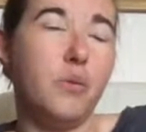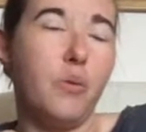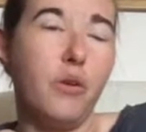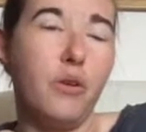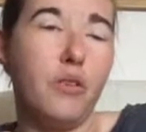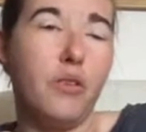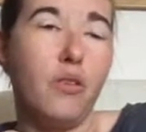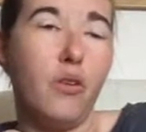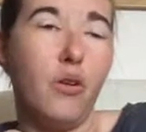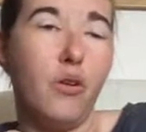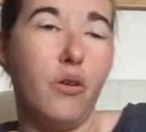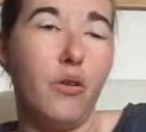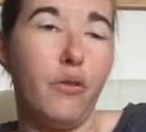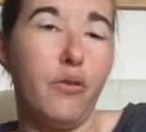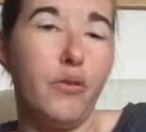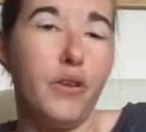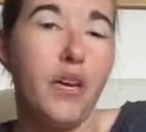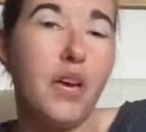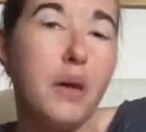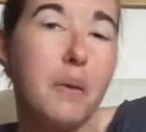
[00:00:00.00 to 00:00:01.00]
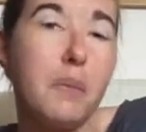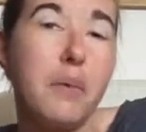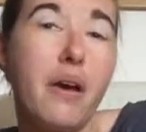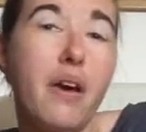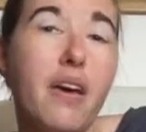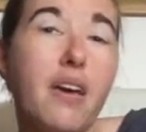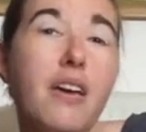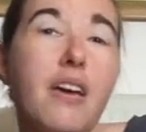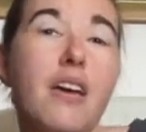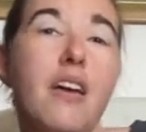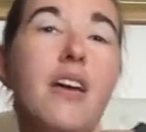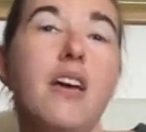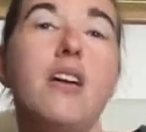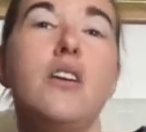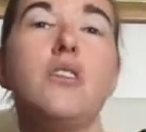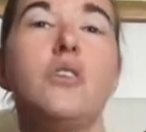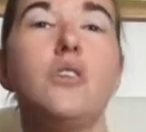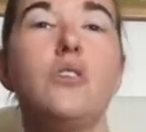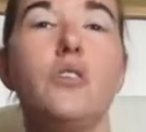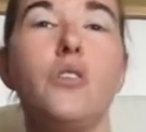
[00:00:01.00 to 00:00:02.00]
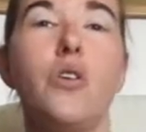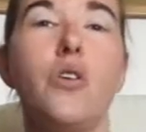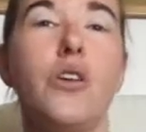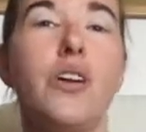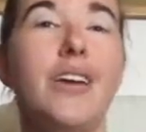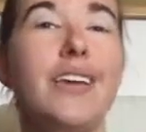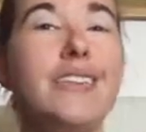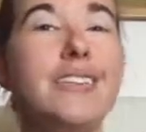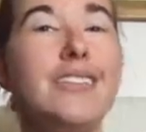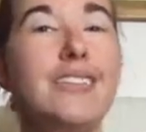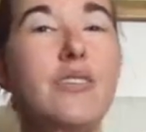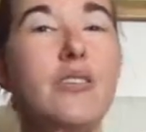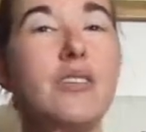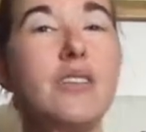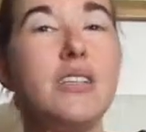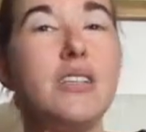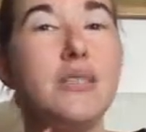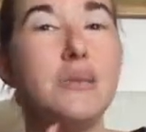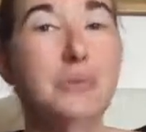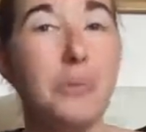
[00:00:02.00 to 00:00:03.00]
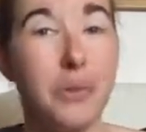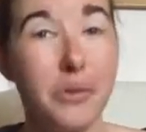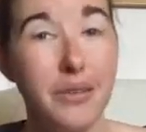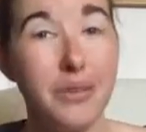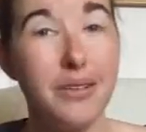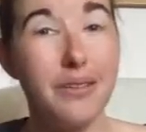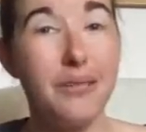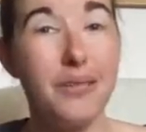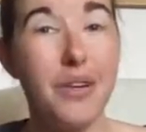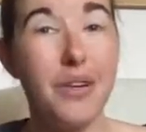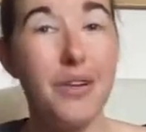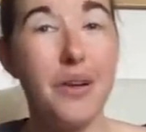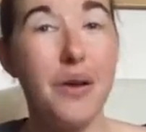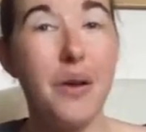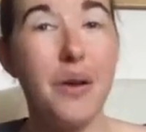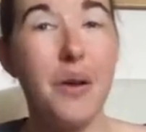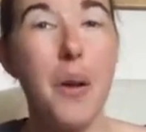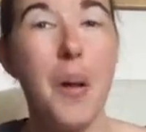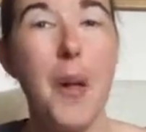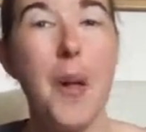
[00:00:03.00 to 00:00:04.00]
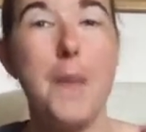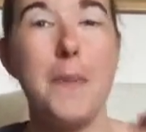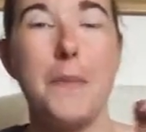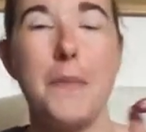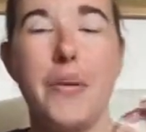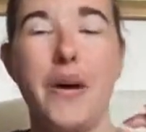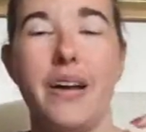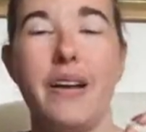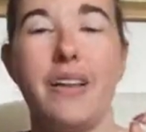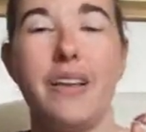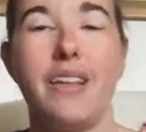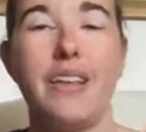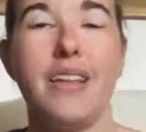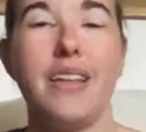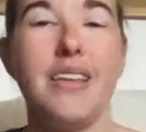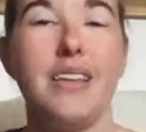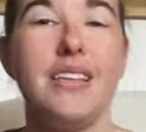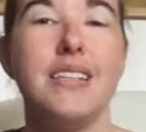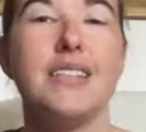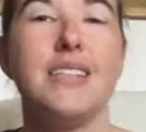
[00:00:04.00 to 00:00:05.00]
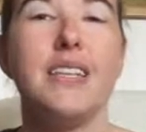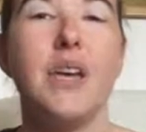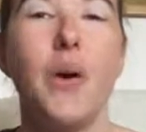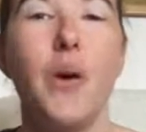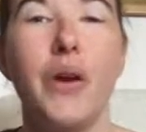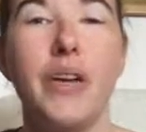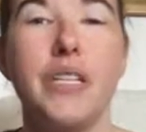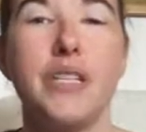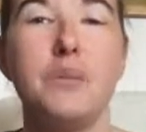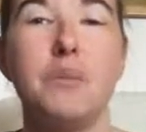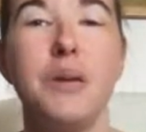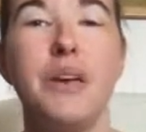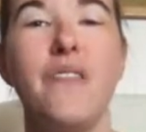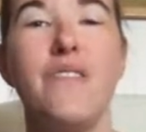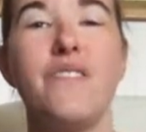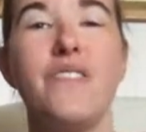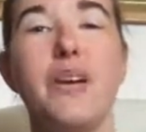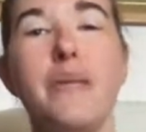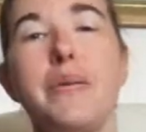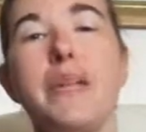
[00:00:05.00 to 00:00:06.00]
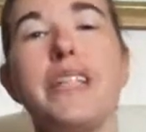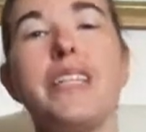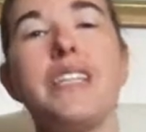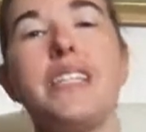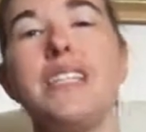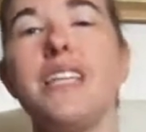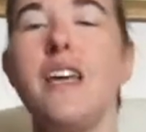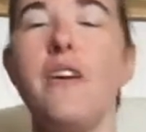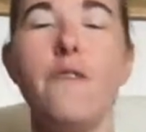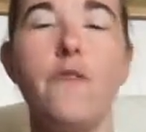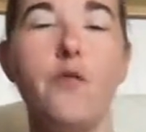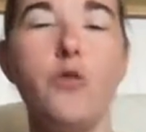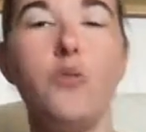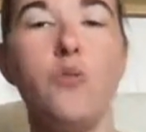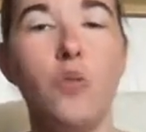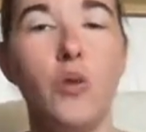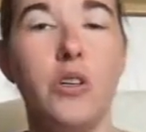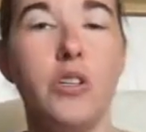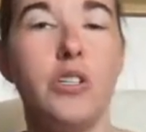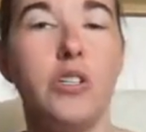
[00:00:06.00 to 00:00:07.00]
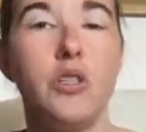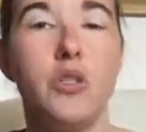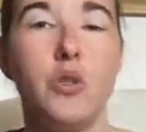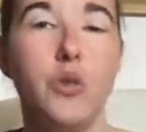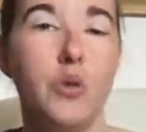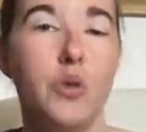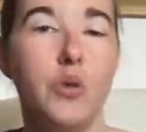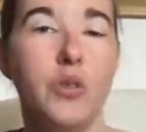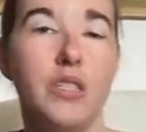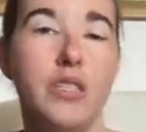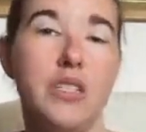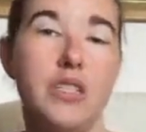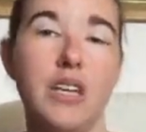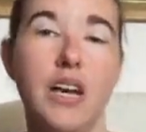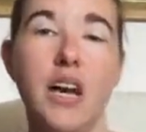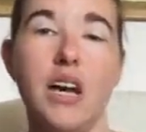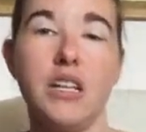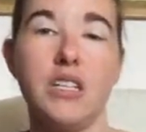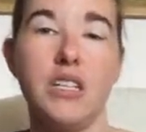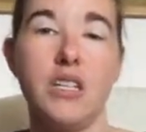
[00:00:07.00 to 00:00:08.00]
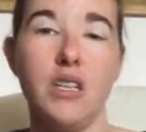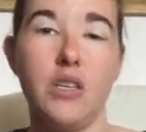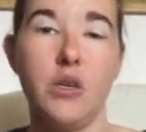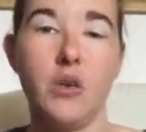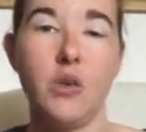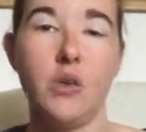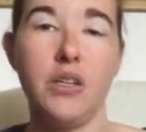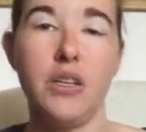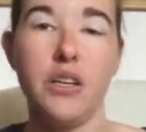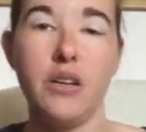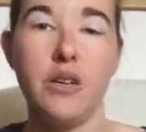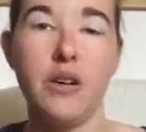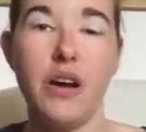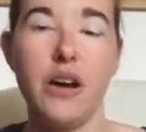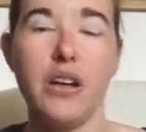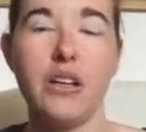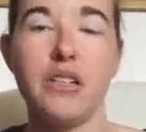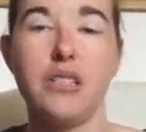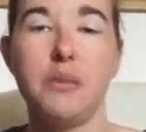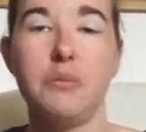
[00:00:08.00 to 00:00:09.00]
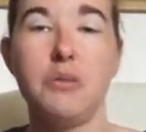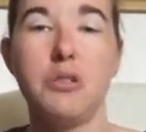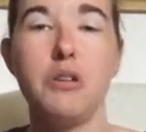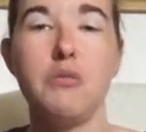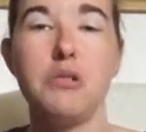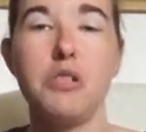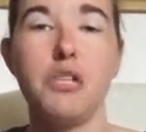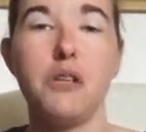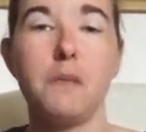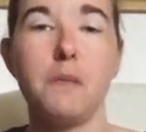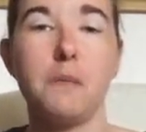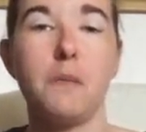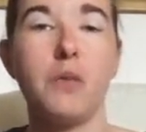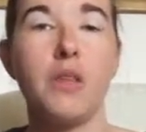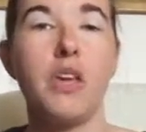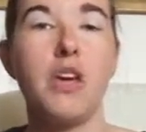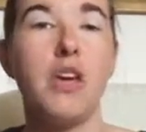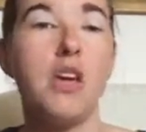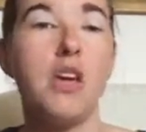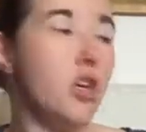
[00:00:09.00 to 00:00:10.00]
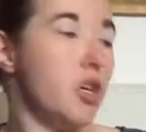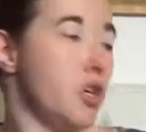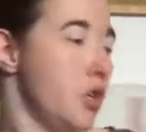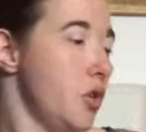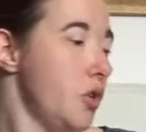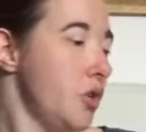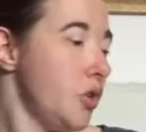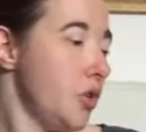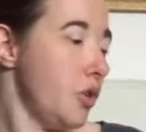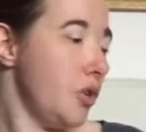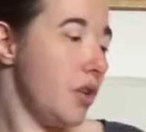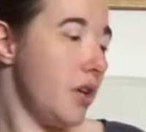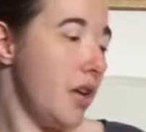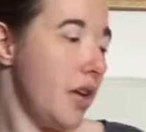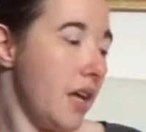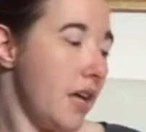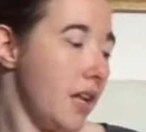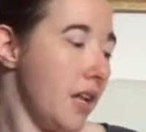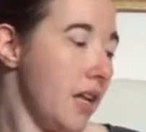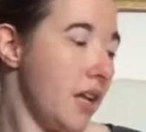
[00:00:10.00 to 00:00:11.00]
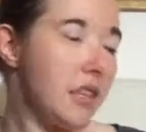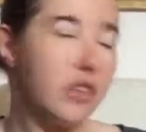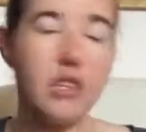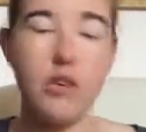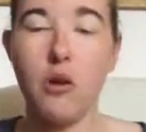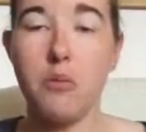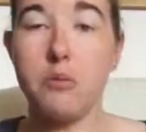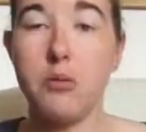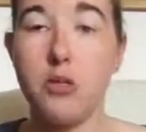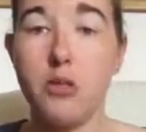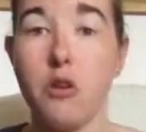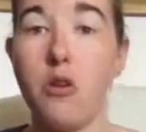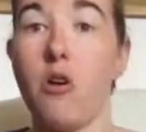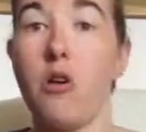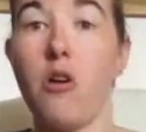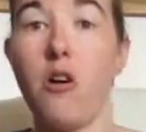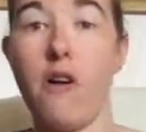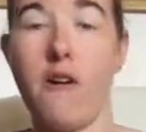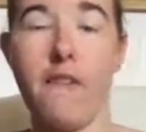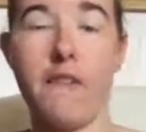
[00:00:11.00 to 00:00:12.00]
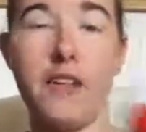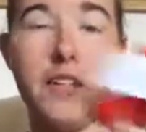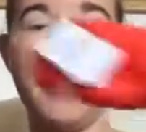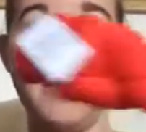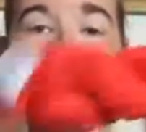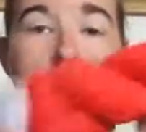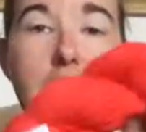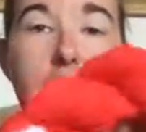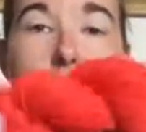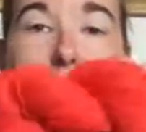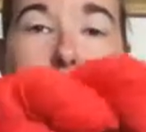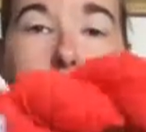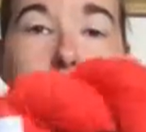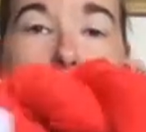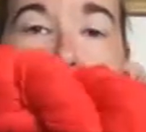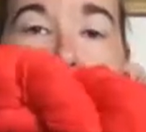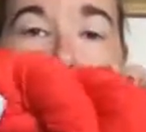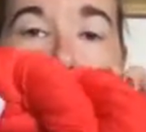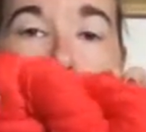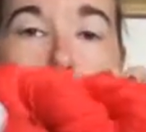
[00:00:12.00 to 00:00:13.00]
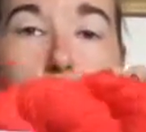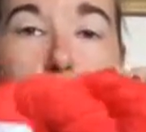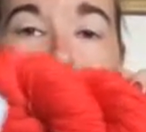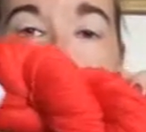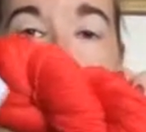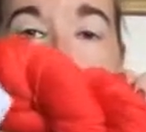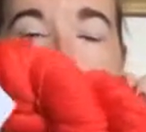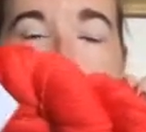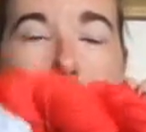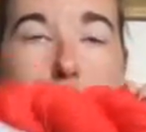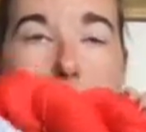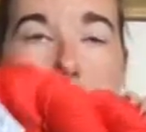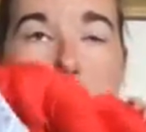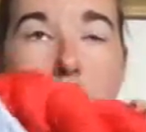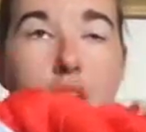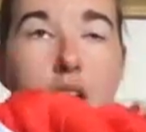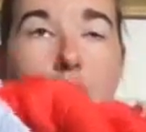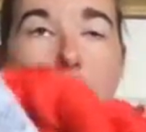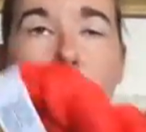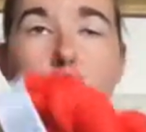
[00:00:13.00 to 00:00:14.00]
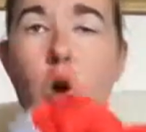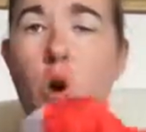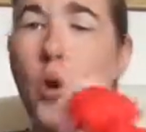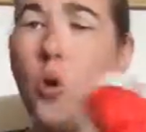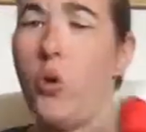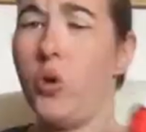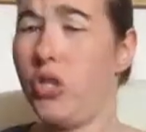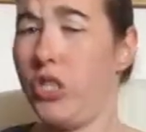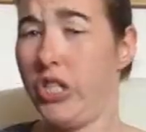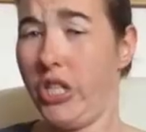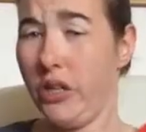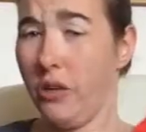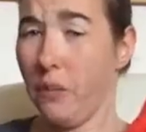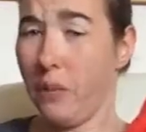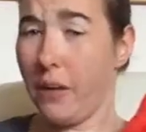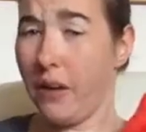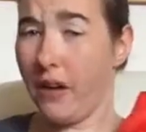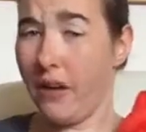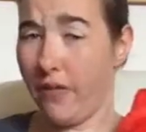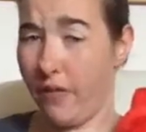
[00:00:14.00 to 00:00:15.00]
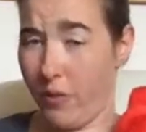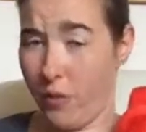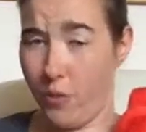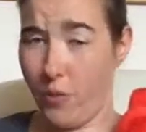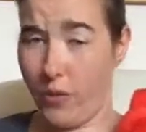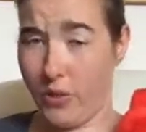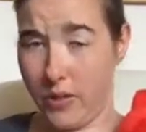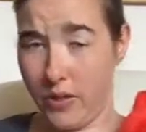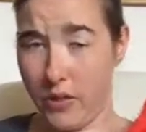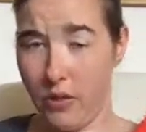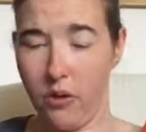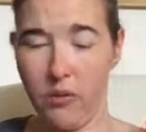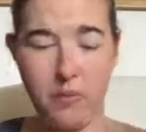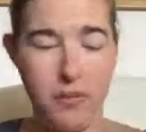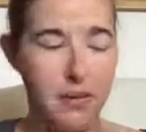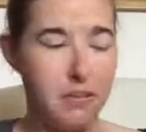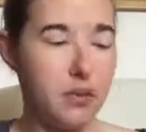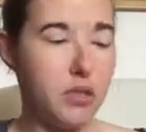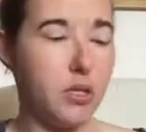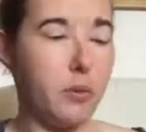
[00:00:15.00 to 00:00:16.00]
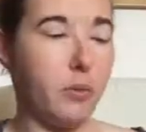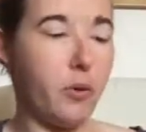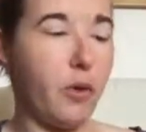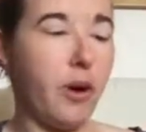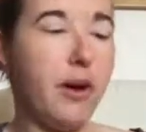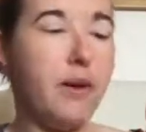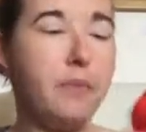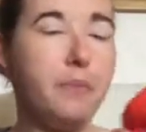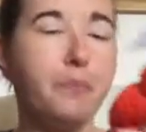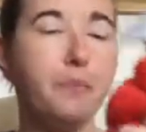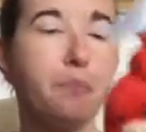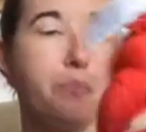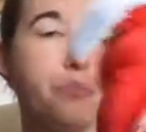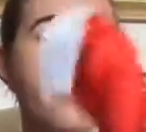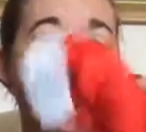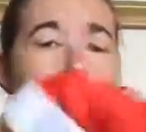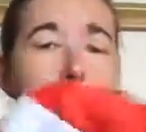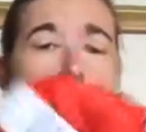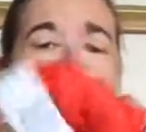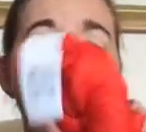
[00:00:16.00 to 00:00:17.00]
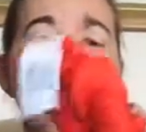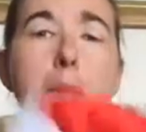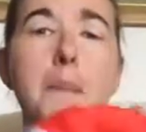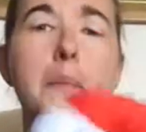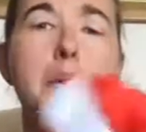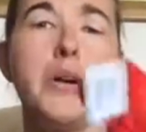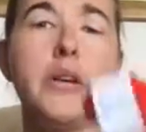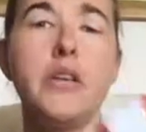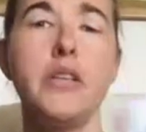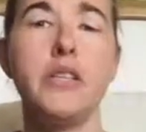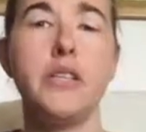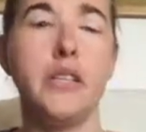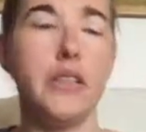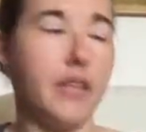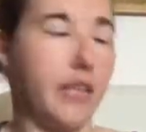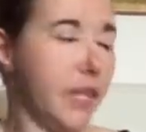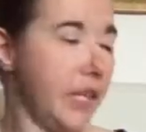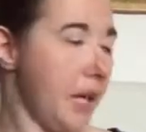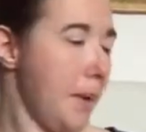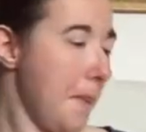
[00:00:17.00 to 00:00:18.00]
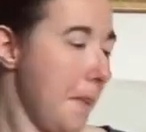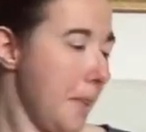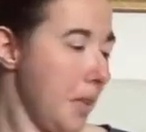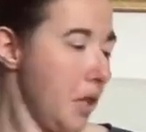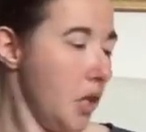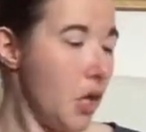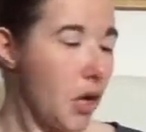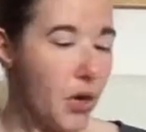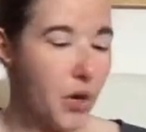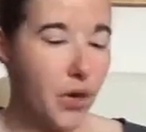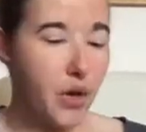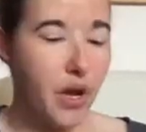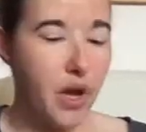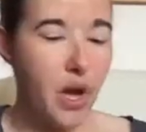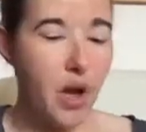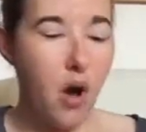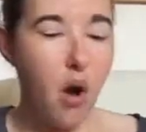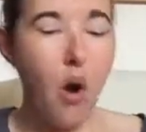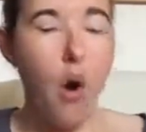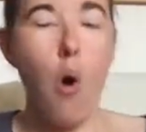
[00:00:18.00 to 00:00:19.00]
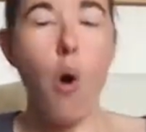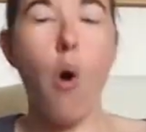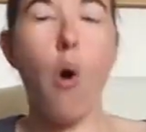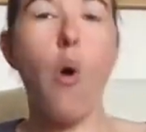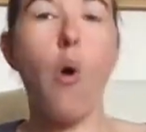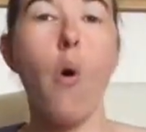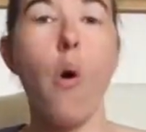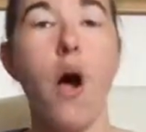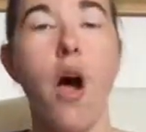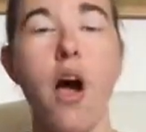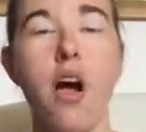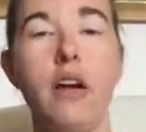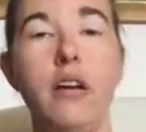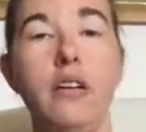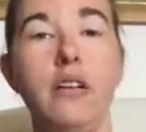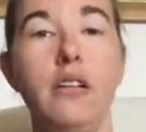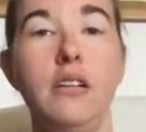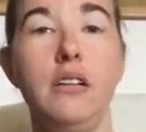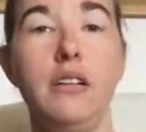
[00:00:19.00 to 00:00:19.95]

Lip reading: worth of kickback. So it's not a sponsored video, but it is going to be fabulous if you want to start your Knit Crate subscription. You too can get the option of Leaf Eater or Ladybug or Shield Bug if you want the sock membership crate by using the link below, or